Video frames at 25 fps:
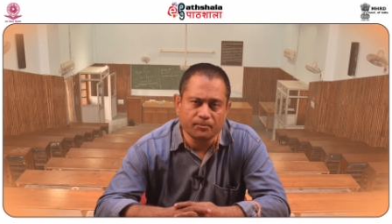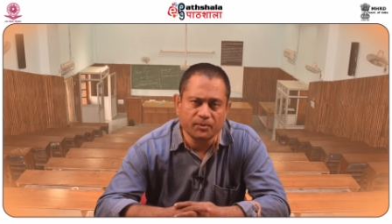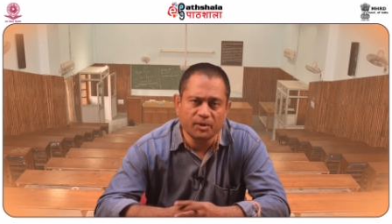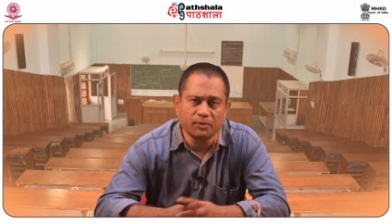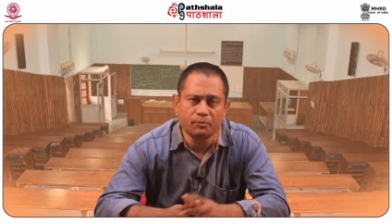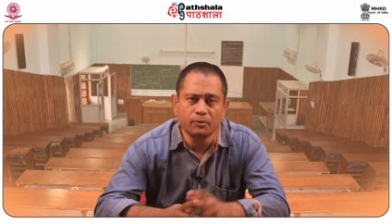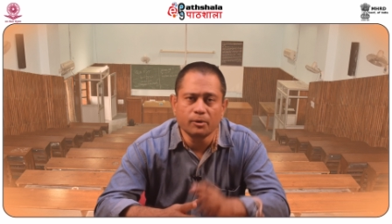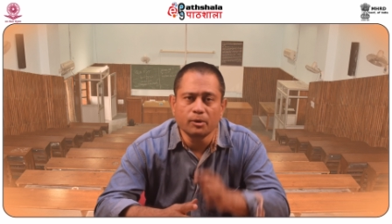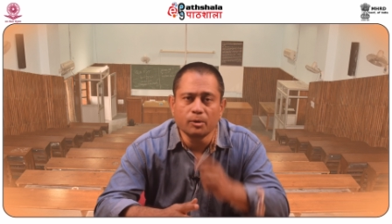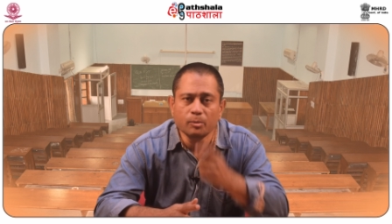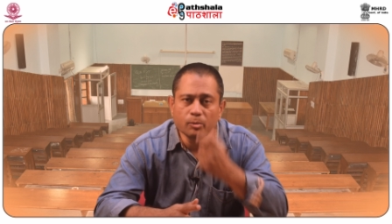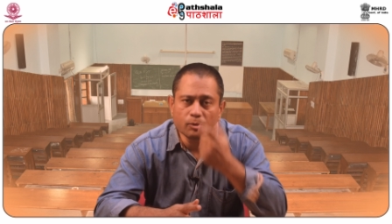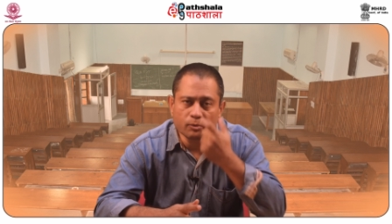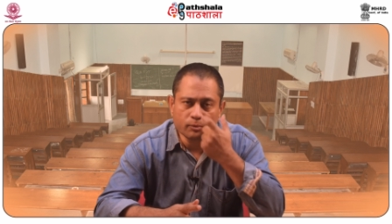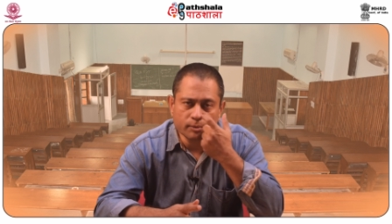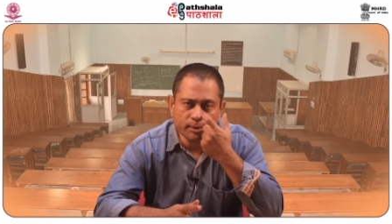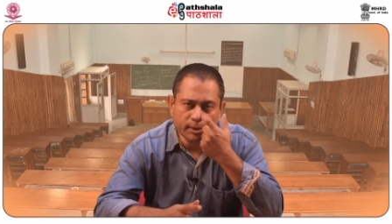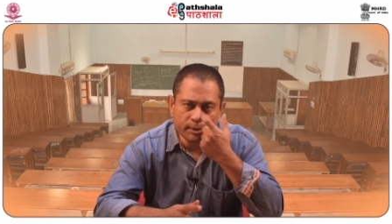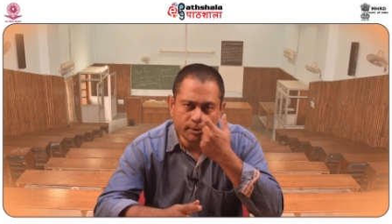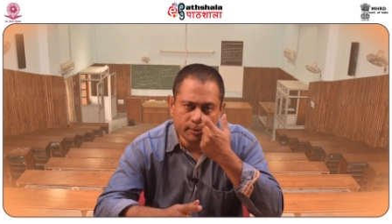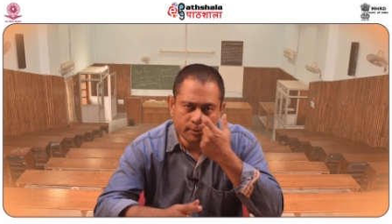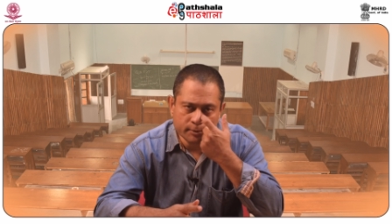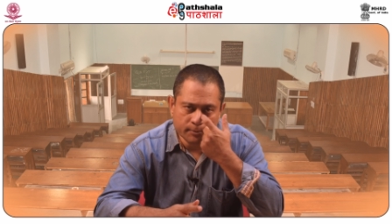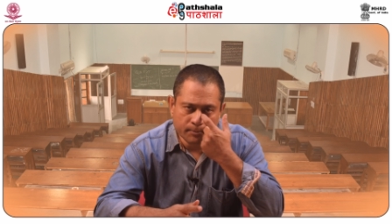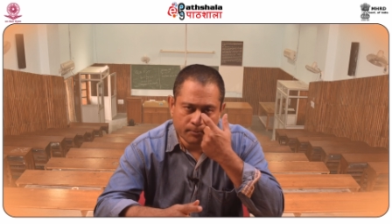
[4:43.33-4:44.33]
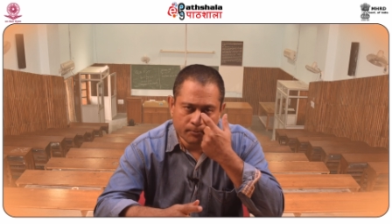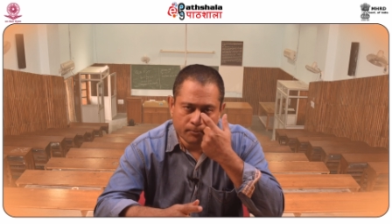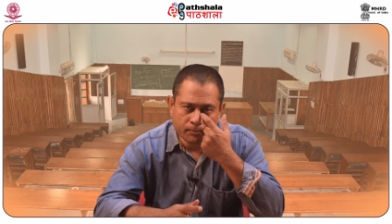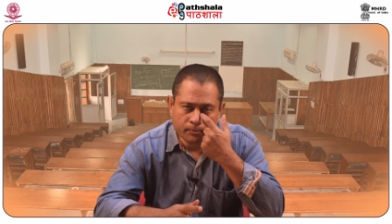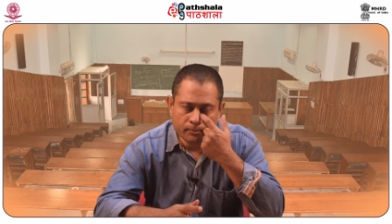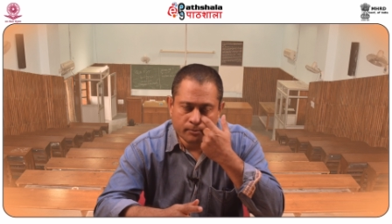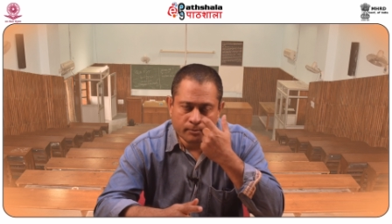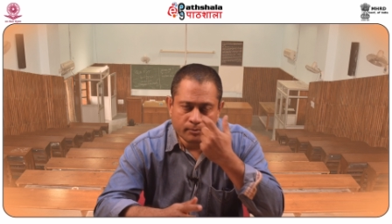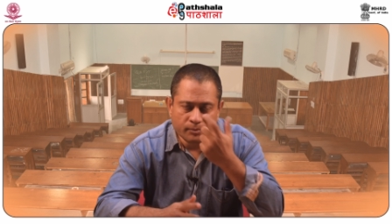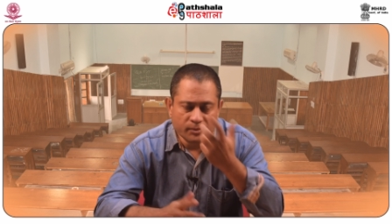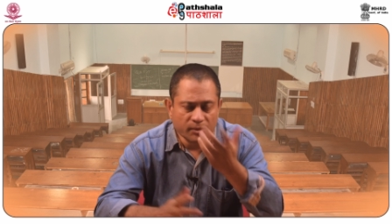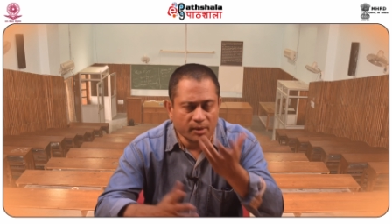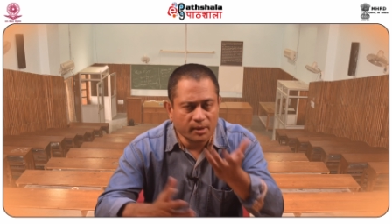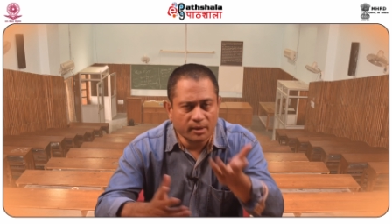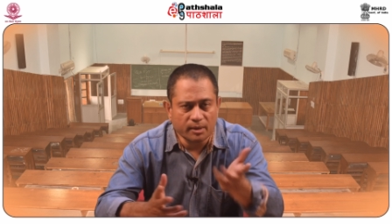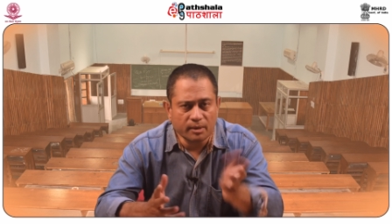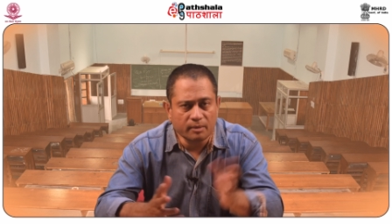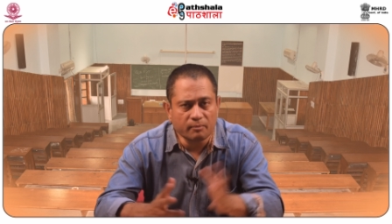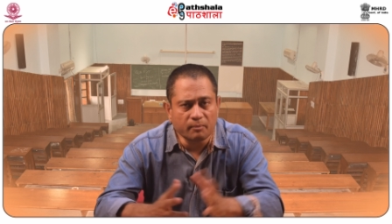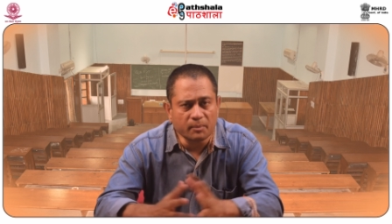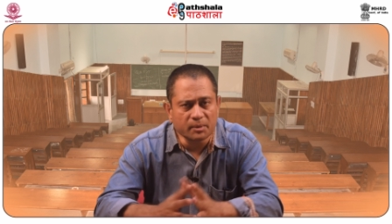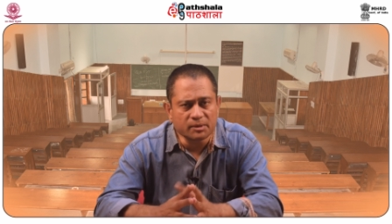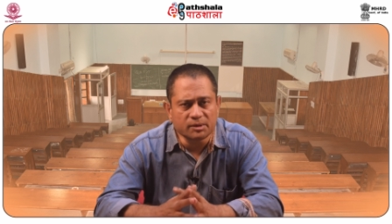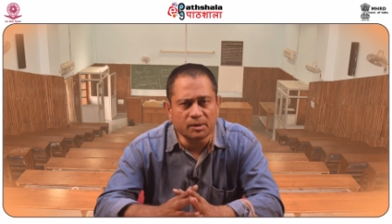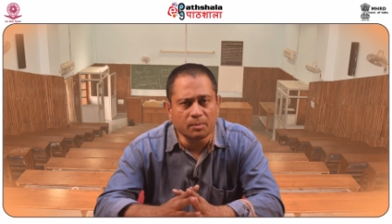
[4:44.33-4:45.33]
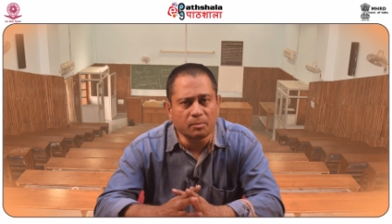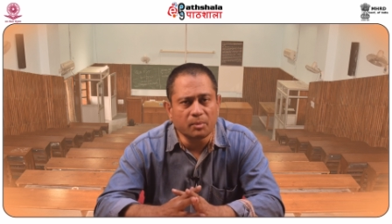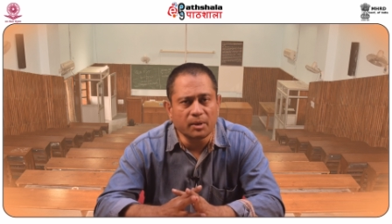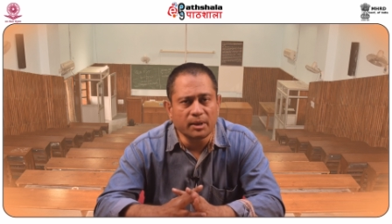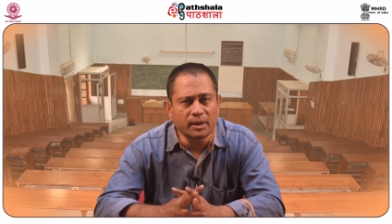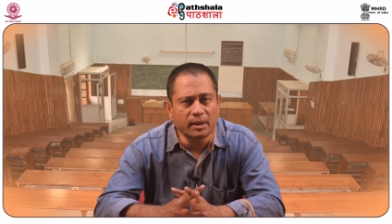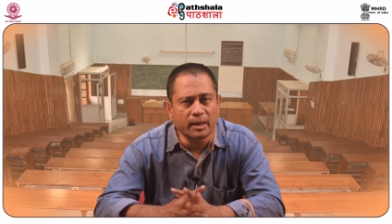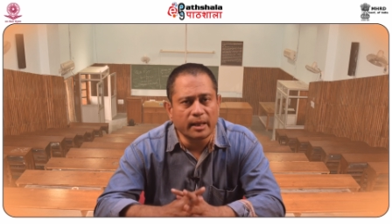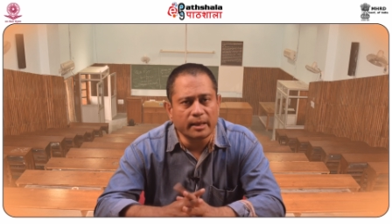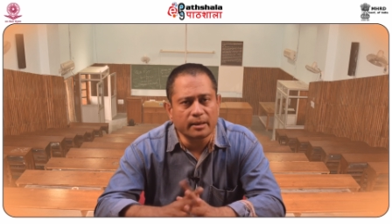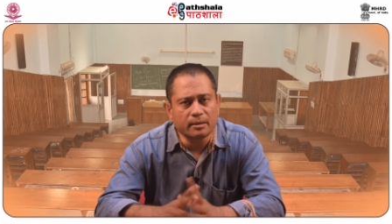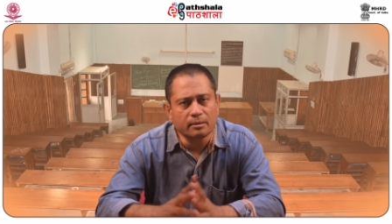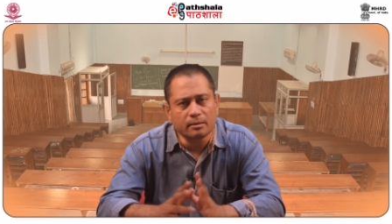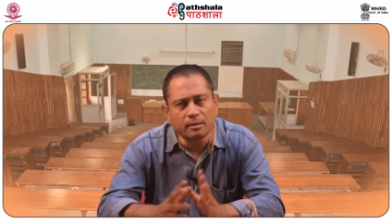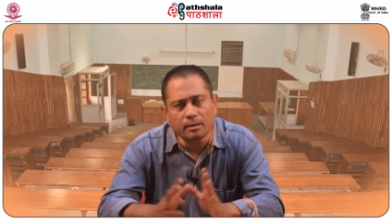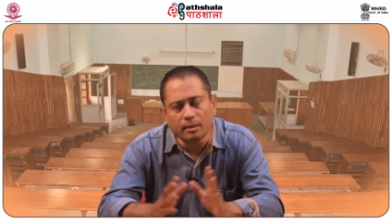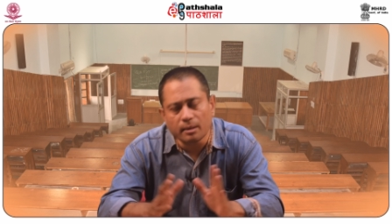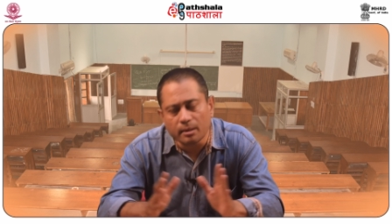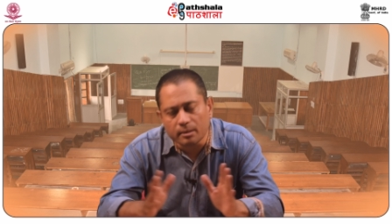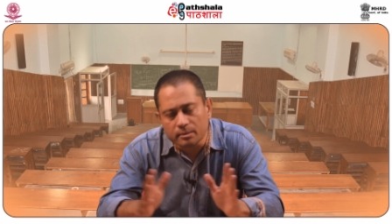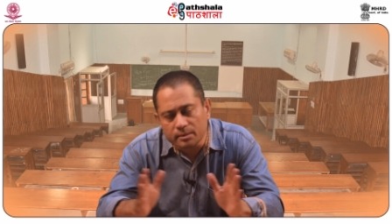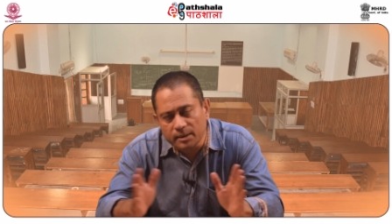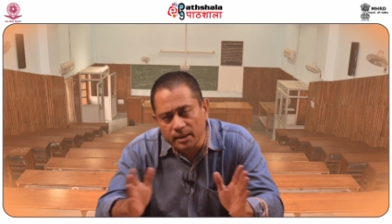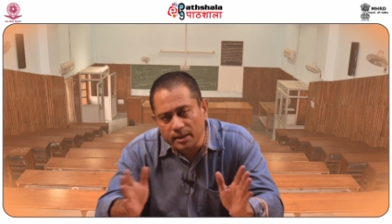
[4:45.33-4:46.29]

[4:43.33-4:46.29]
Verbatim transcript: If you remove this, it will be simply like uh,